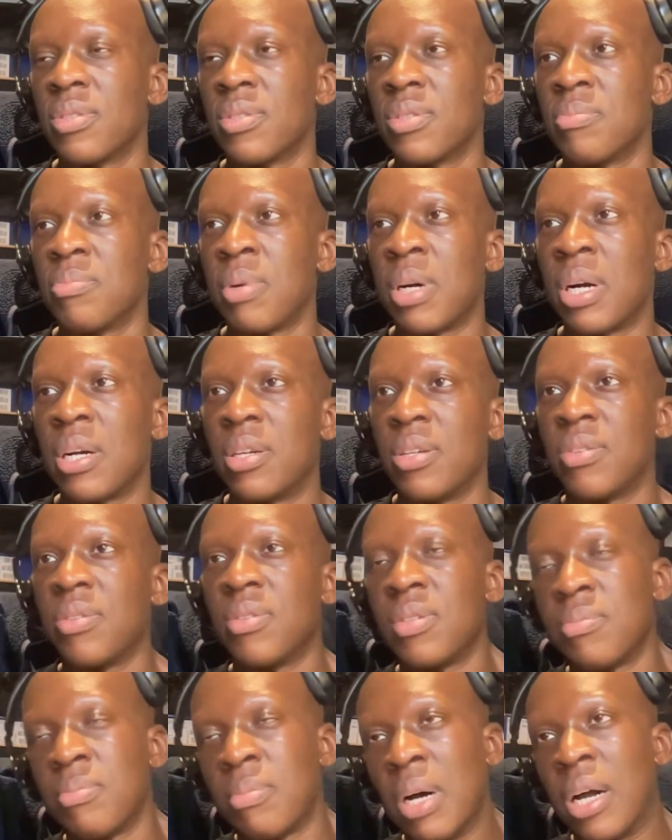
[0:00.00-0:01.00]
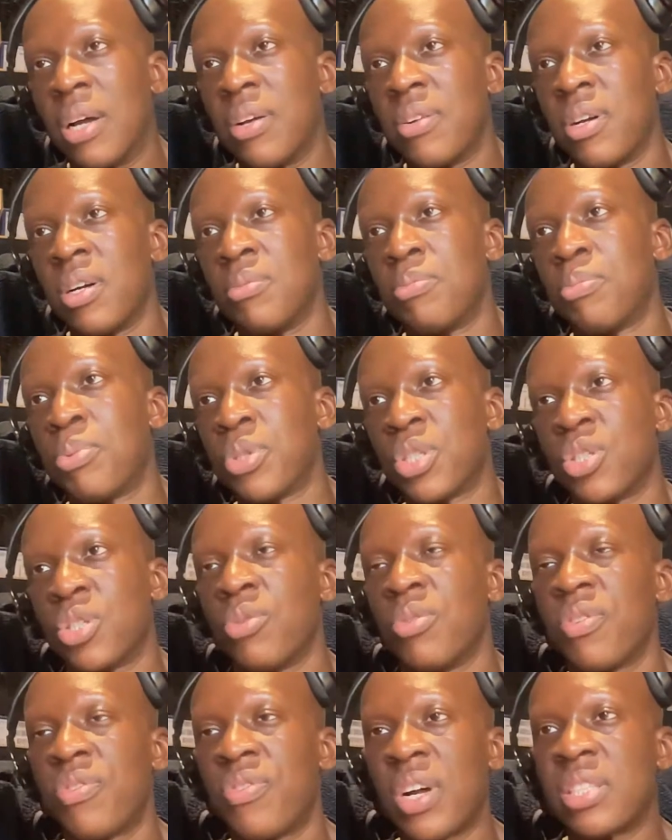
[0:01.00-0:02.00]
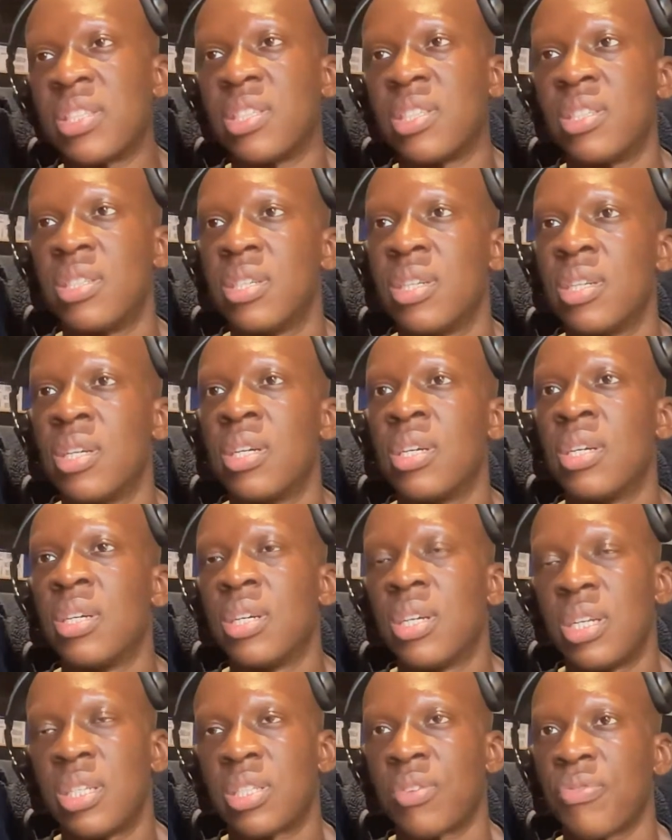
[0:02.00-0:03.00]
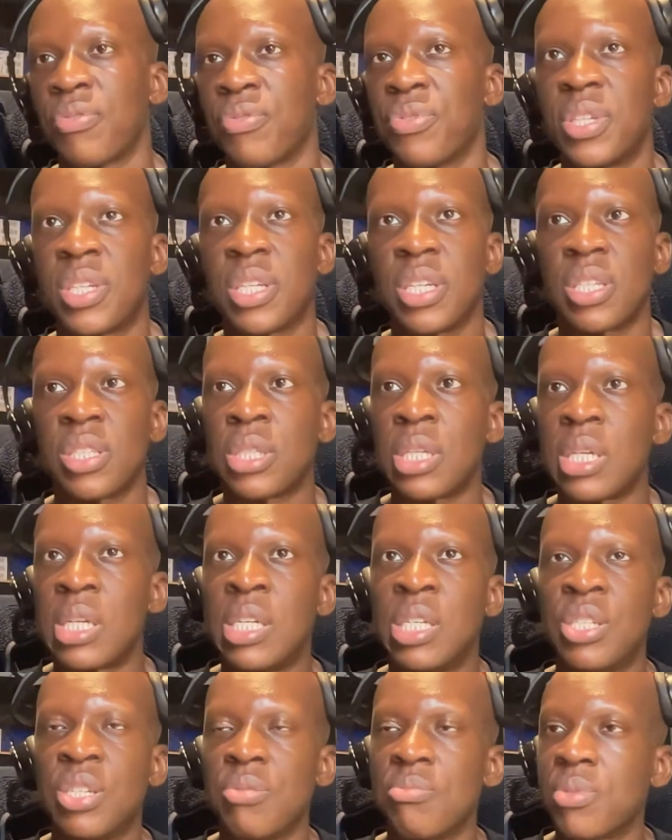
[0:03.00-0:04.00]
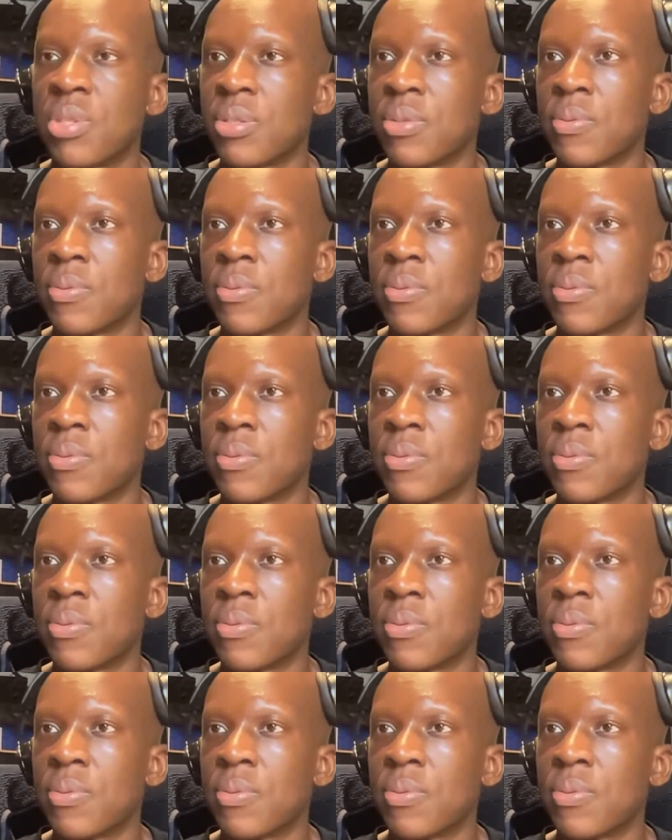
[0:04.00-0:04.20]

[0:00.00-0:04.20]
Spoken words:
by pushes over Fatty, and it's a free kick to Egypt.